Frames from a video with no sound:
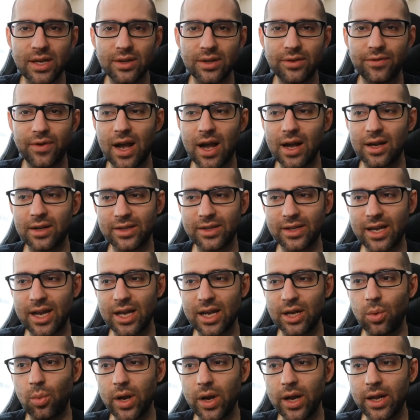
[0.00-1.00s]
for Allison Kay
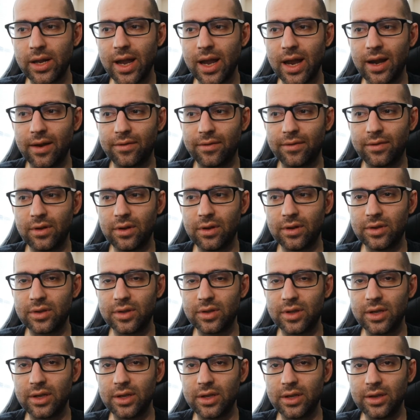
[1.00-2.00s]
to win
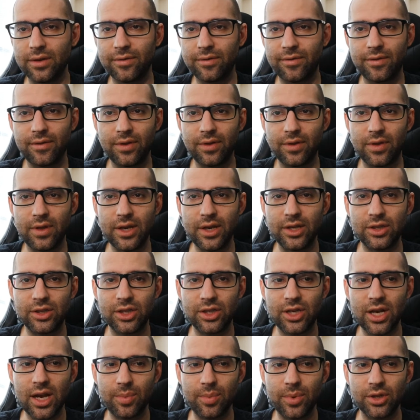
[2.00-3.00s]
after the
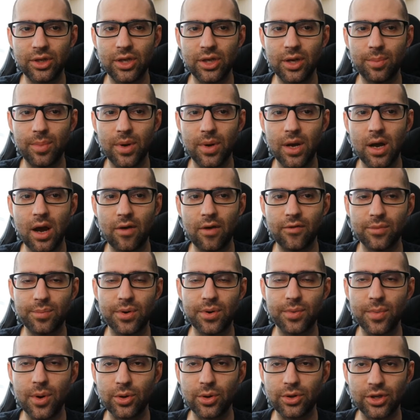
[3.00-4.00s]
championship of a
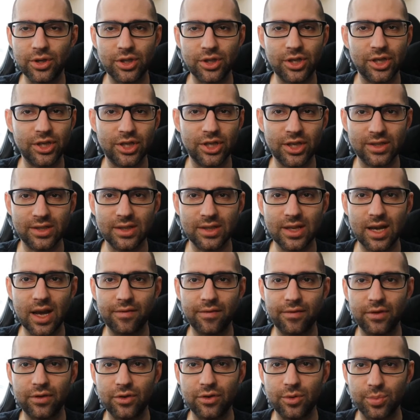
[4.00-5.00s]
promotion she just
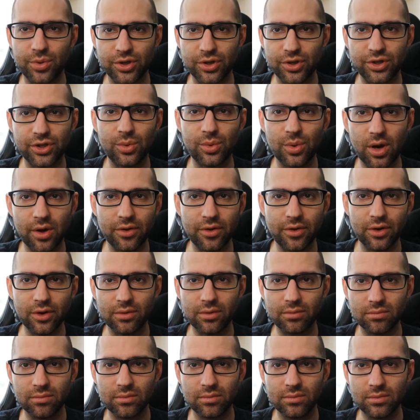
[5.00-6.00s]
left to pursue
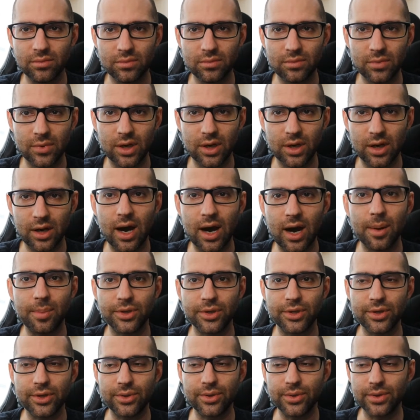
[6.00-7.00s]
other
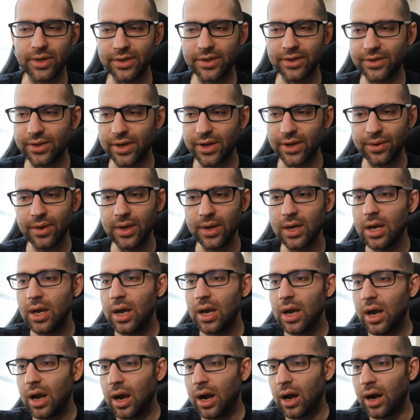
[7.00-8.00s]
opportunities. So
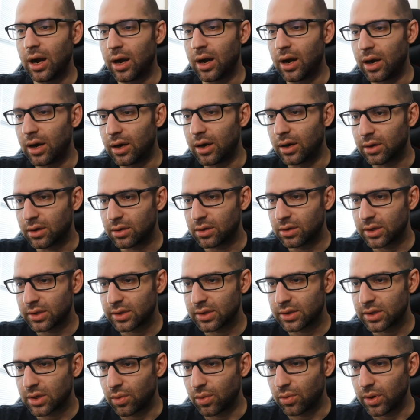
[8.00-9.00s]

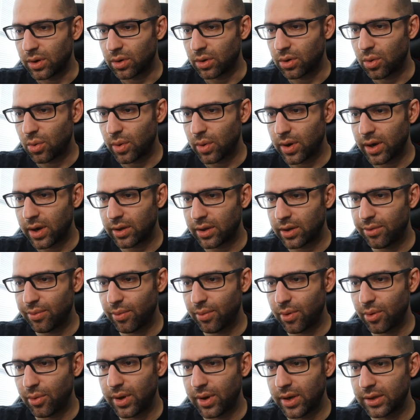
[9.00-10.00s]
let's go real quick
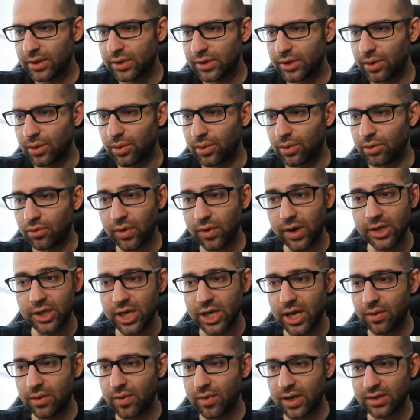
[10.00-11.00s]
through it. So great
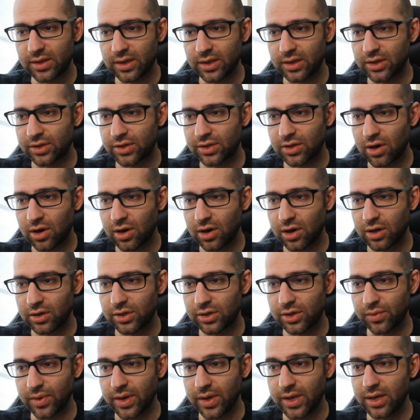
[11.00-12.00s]
chain wrestling to start.
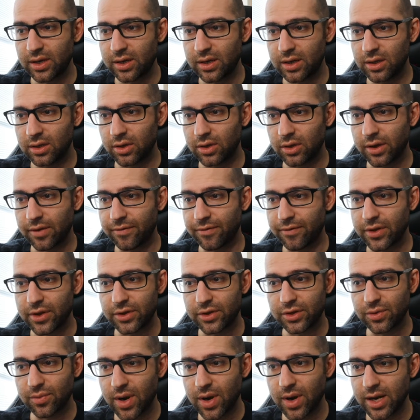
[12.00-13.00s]
Serena looking for the
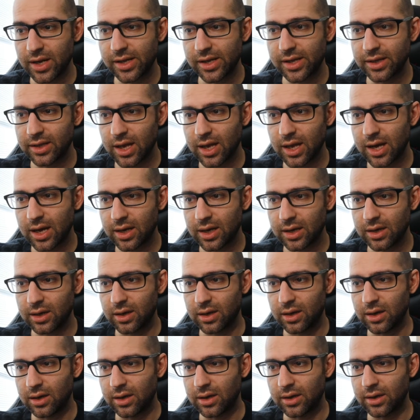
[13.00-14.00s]
Serenity Lock.
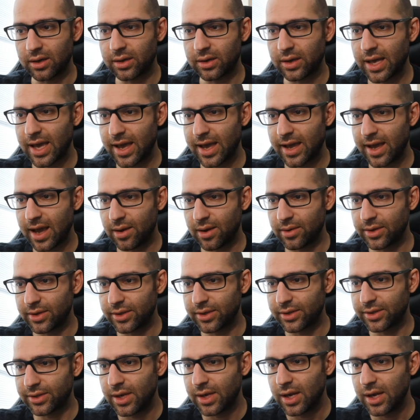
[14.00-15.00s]
Kay counters.